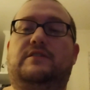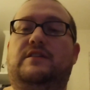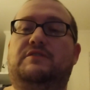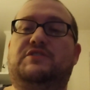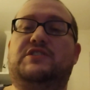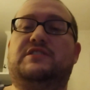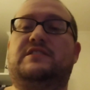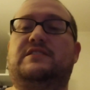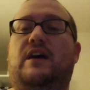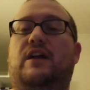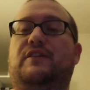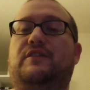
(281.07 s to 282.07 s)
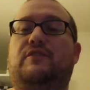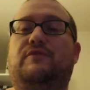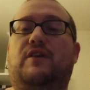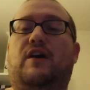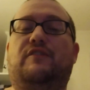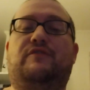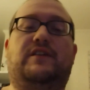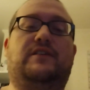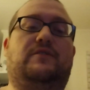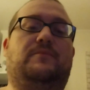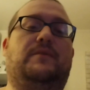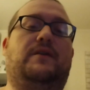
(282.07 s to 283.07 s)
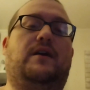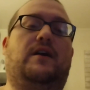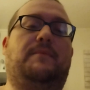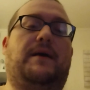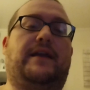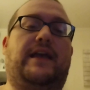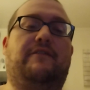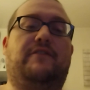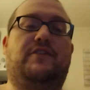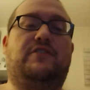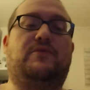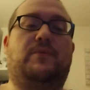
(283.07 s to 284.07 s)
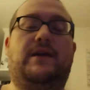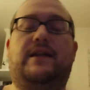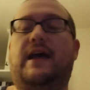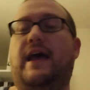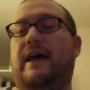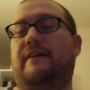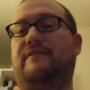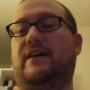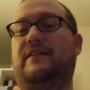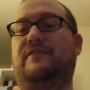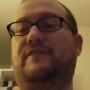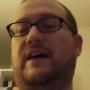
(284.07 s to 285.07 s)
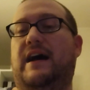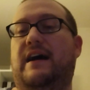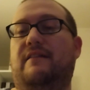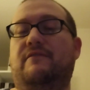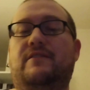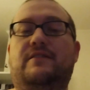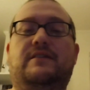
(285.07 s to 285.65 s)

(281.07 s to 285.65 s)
it was just a solid overall film. I gave it a 3.5 out of 5.